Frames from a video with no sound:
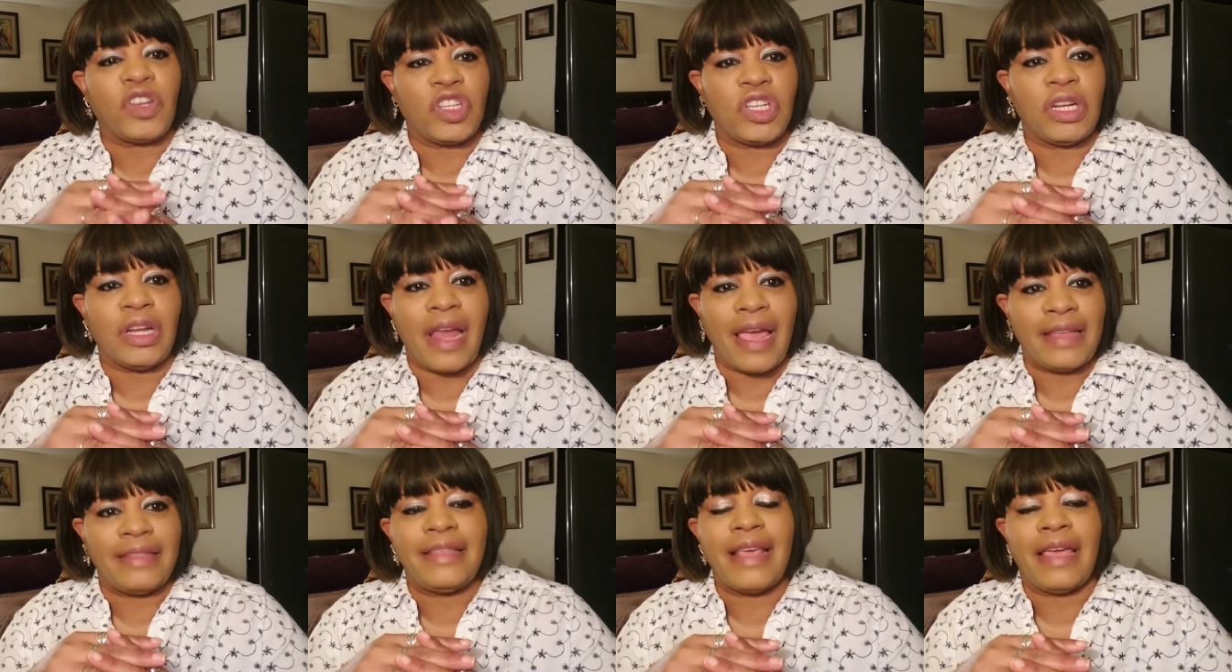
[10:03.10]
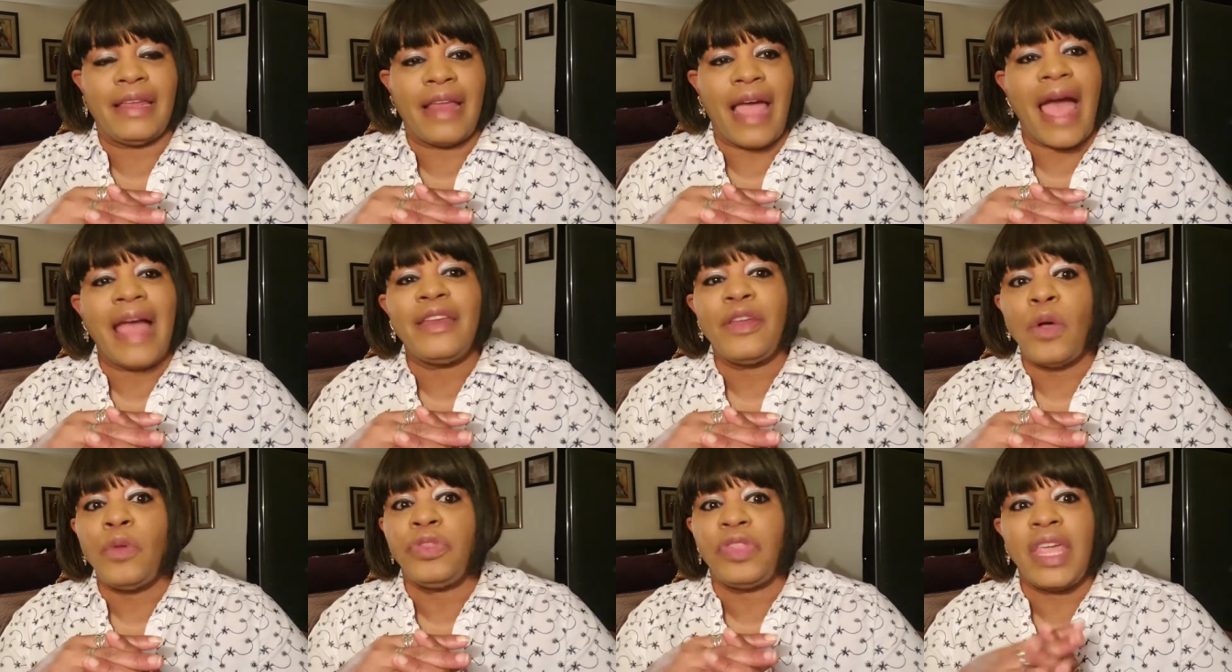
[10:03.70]
function like that.
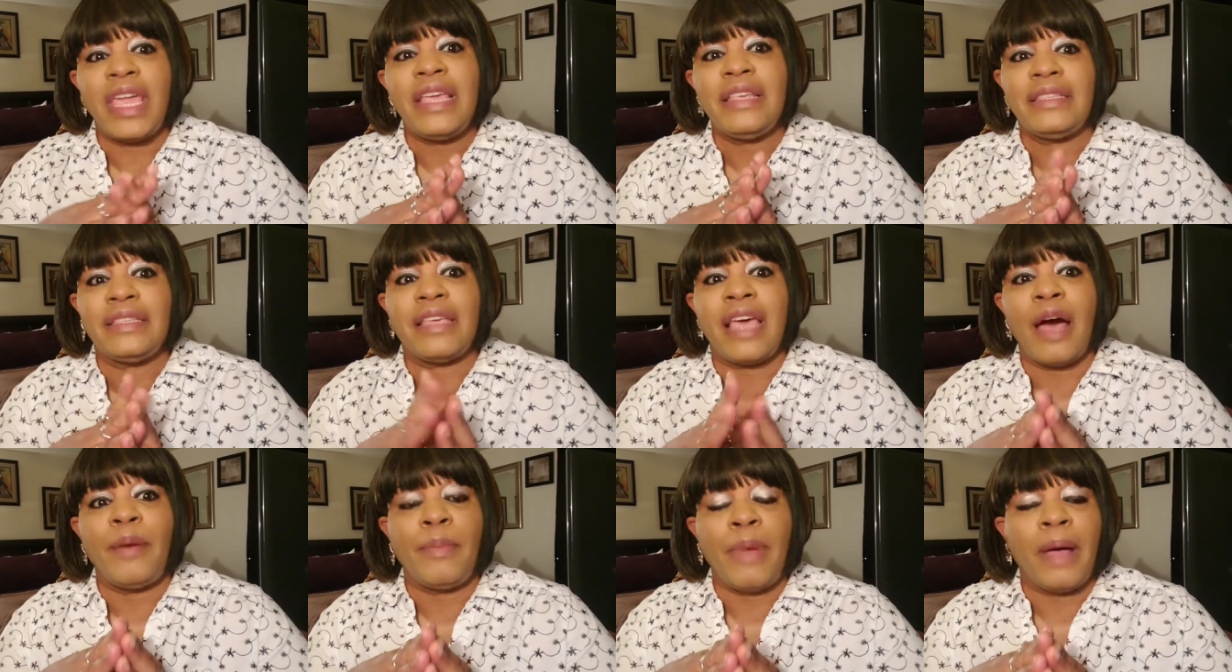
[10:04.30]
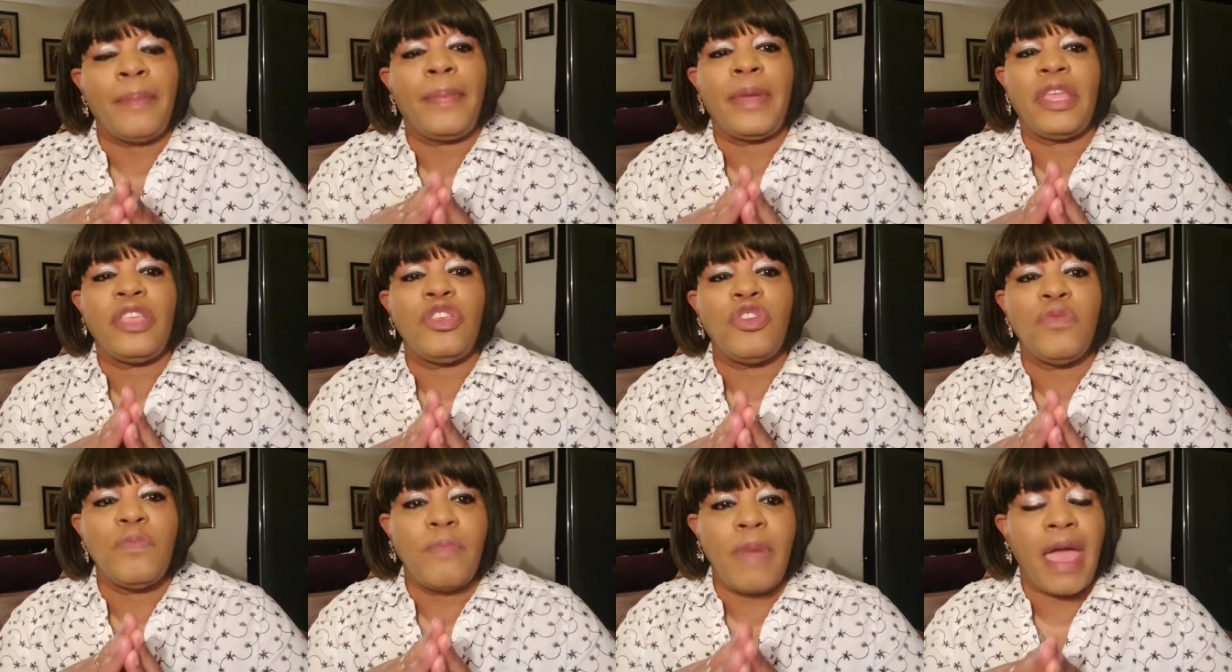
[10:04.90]
I know things come up
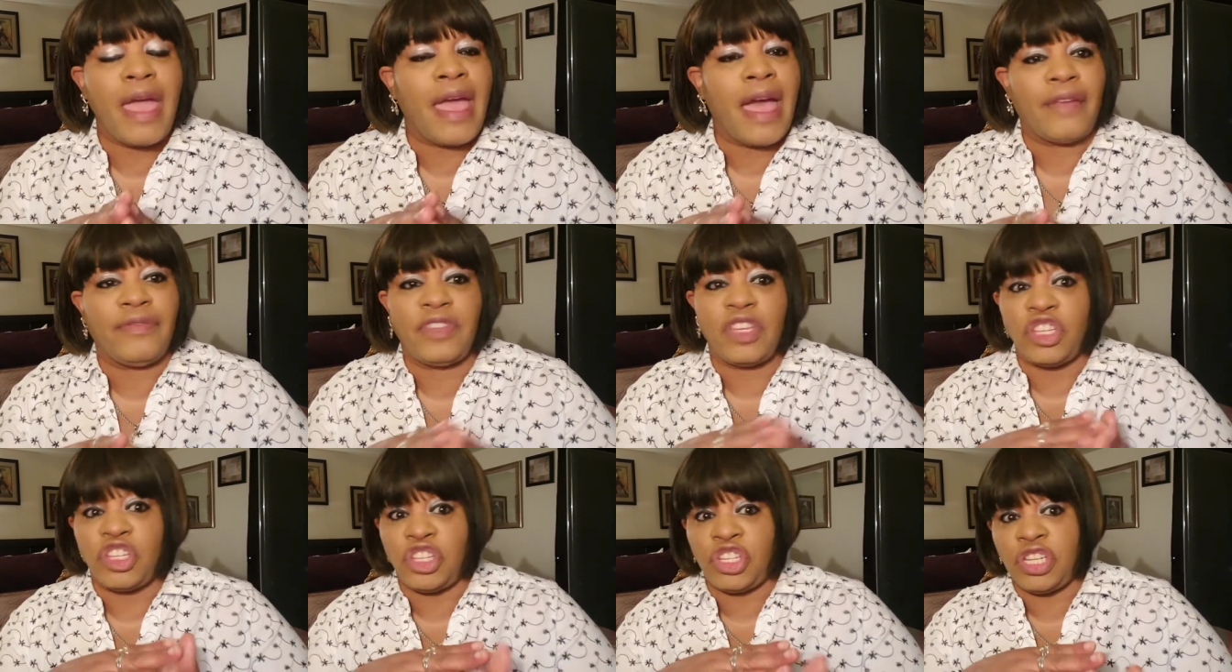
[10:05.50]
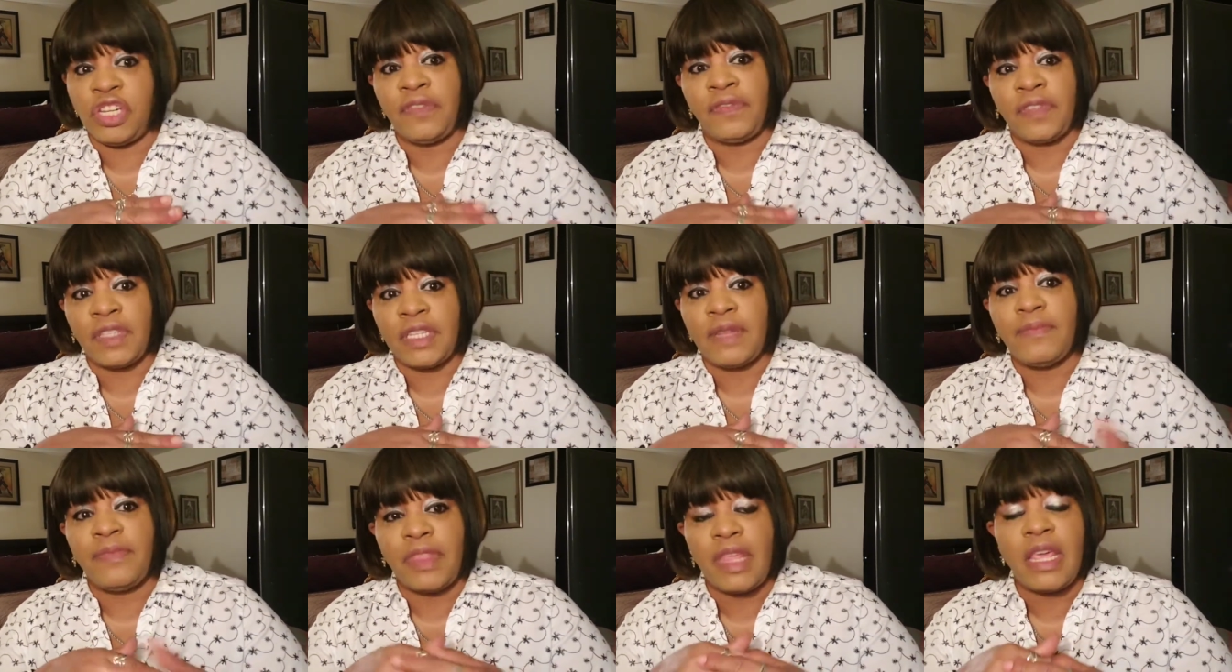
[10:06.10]
and you may have to shift
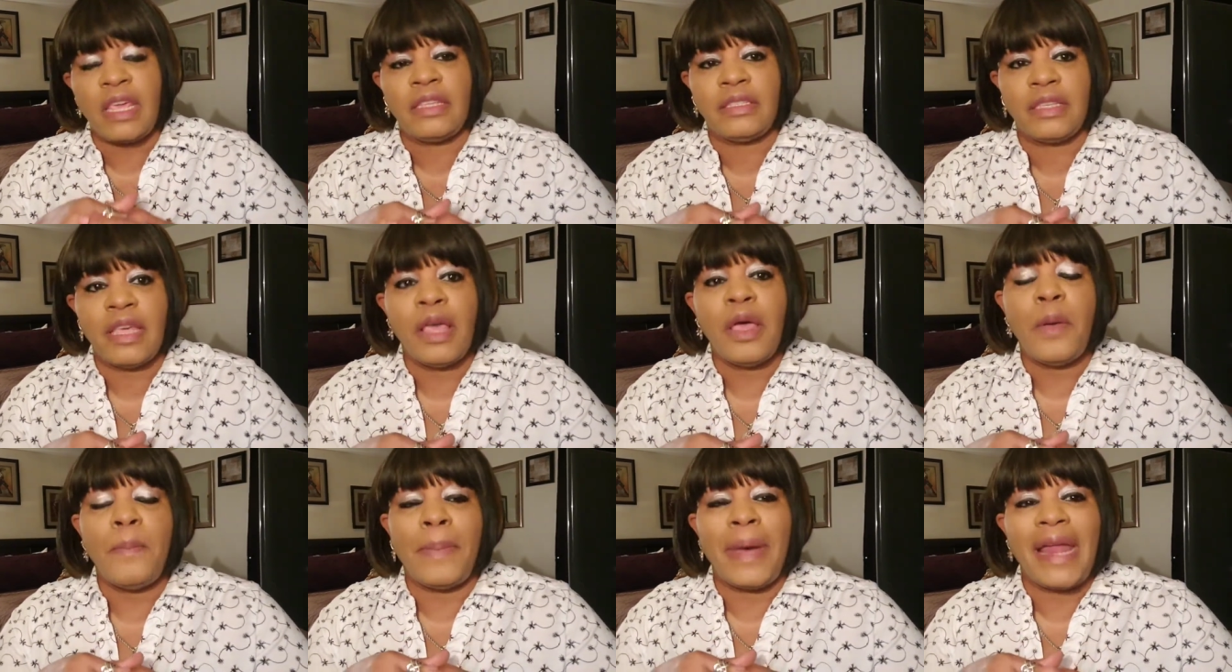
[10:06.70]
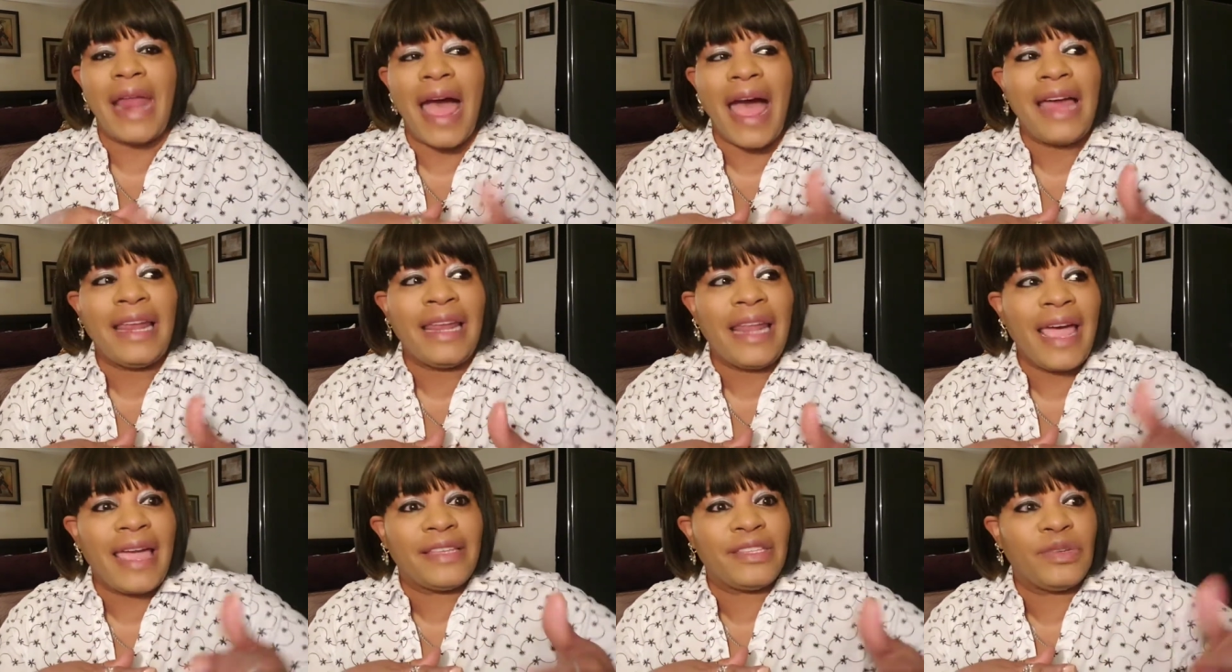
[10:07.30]
some things, but
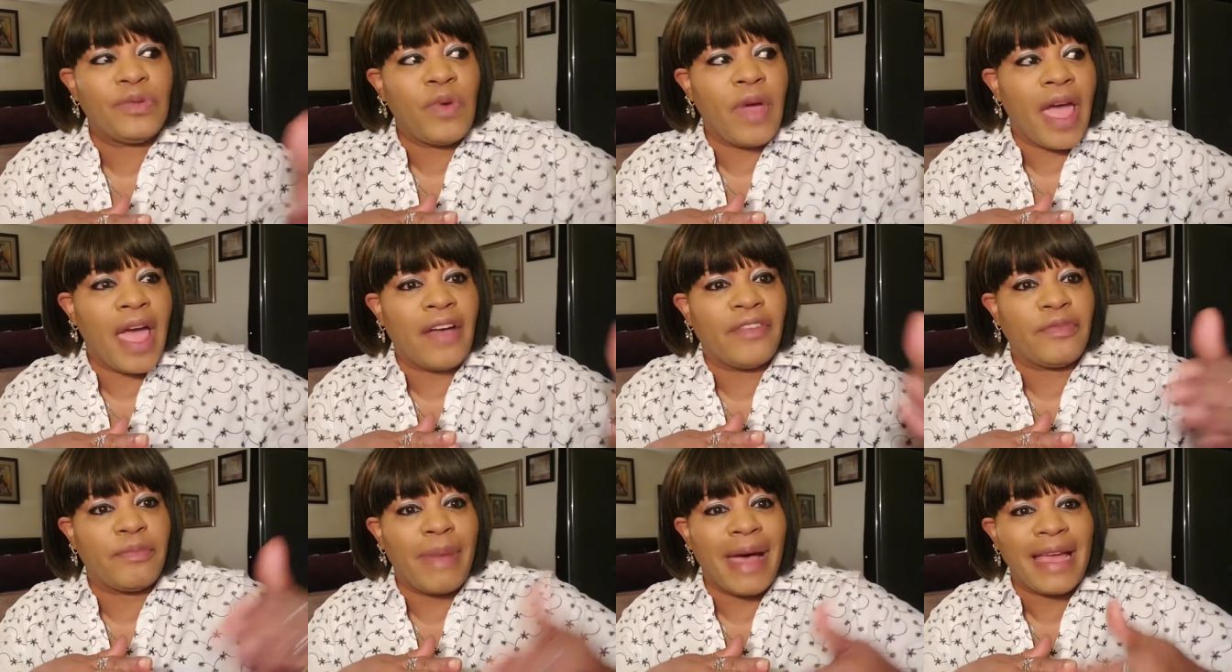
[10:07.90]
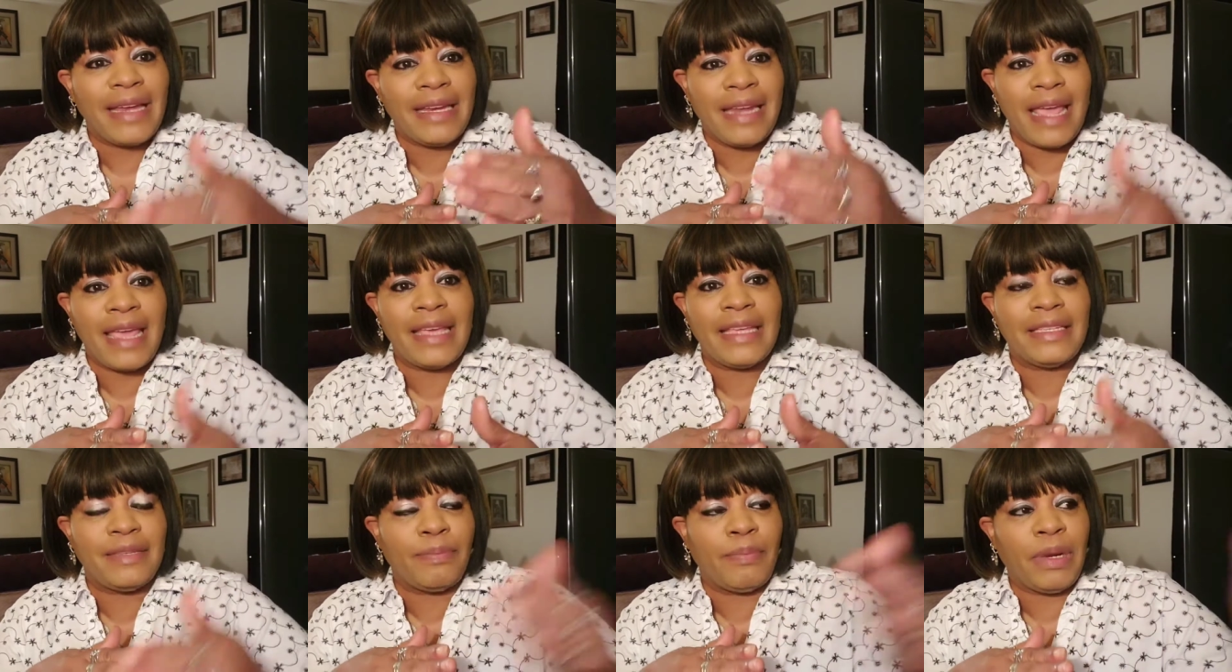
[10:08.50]
I like to have my
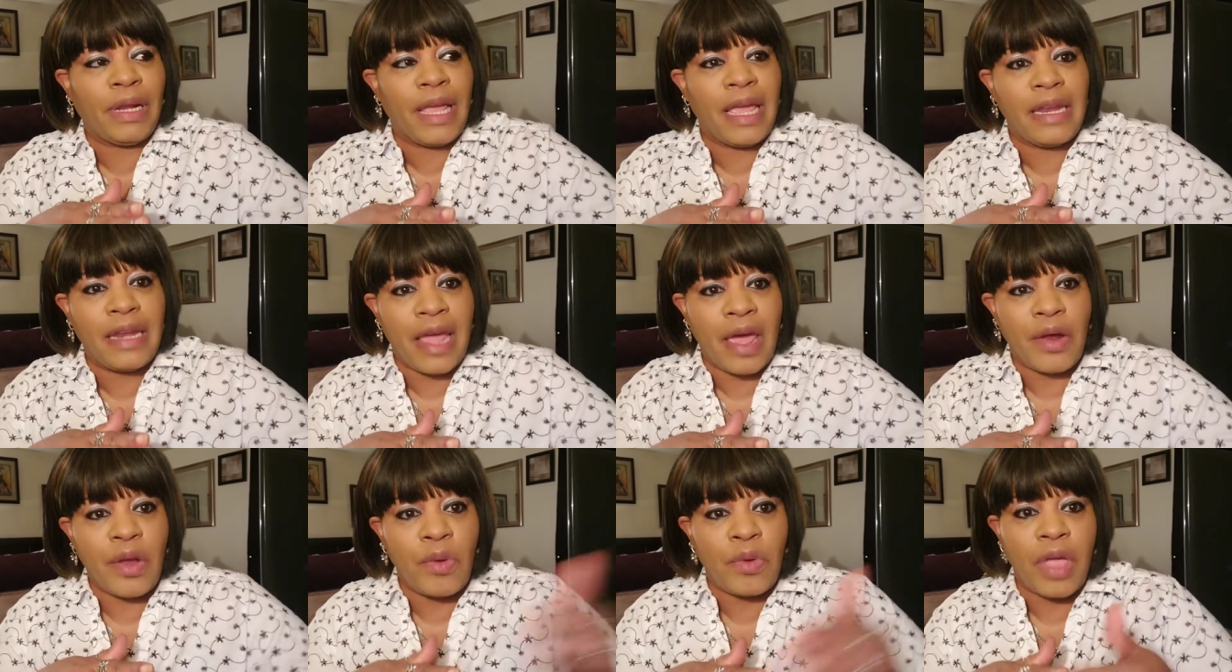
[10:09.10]
days planned out.